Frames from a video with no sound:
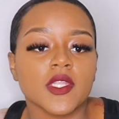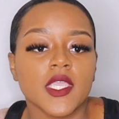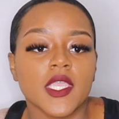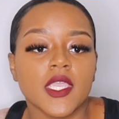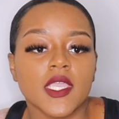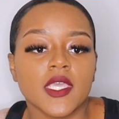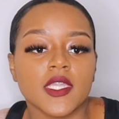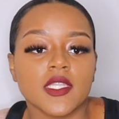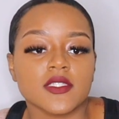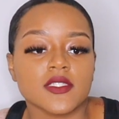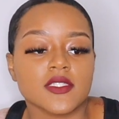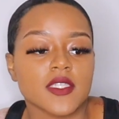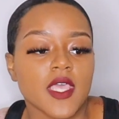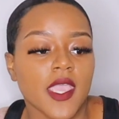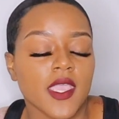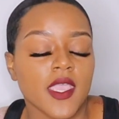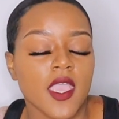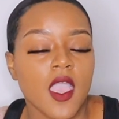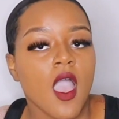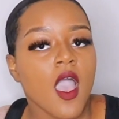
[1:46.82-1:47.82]
it and
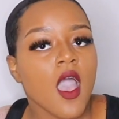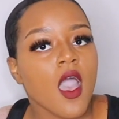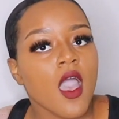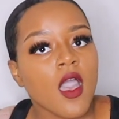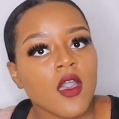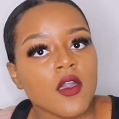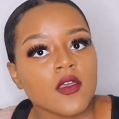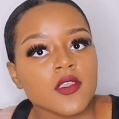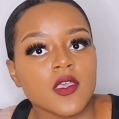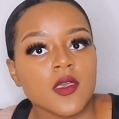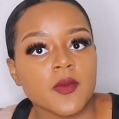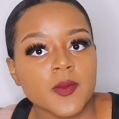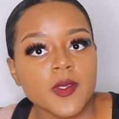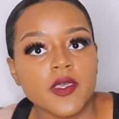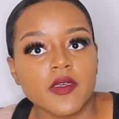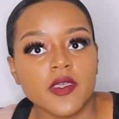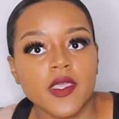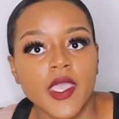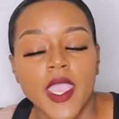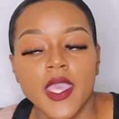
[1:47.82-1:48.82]
say, oh, you'll
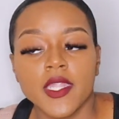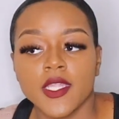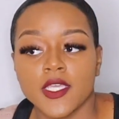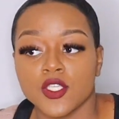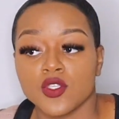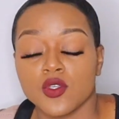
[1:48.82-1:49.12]
be okay.